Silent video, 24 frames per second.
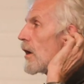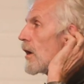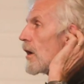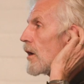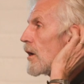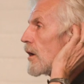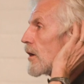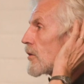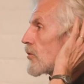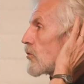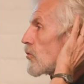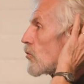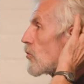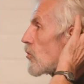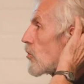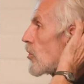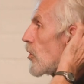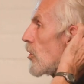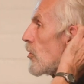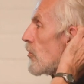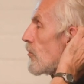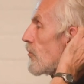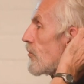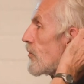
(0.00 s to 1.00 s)
uh, to
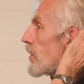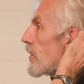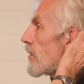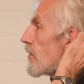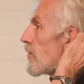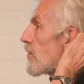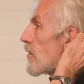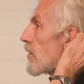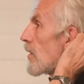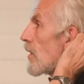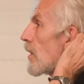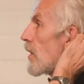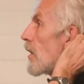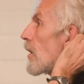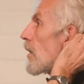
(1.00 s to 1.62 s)
COVID.